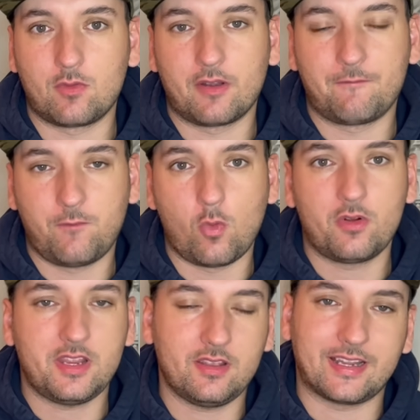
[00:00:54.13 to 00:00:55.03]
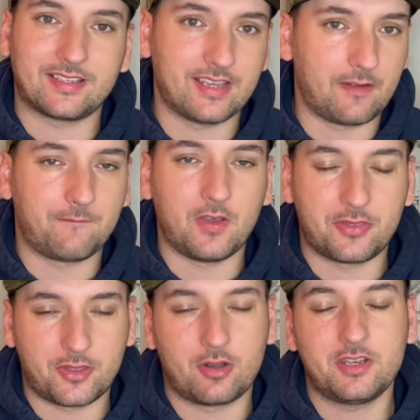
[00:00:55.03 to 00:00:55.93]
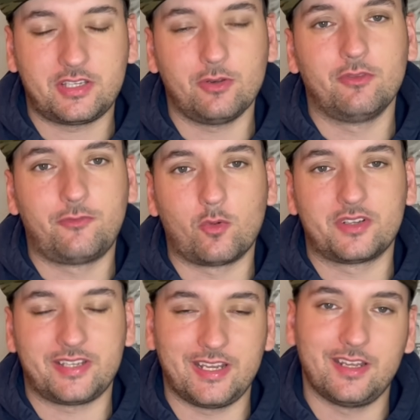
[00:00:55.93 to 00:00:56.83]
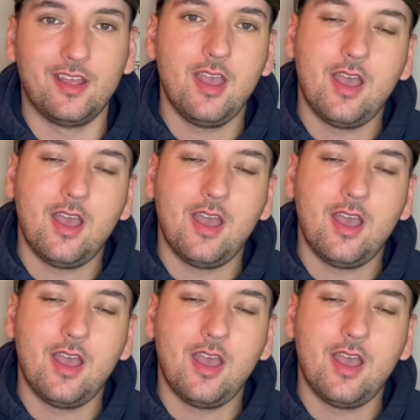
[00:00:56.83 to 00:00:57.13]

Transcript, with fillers: We're on a 40, like I said, a 32 and 14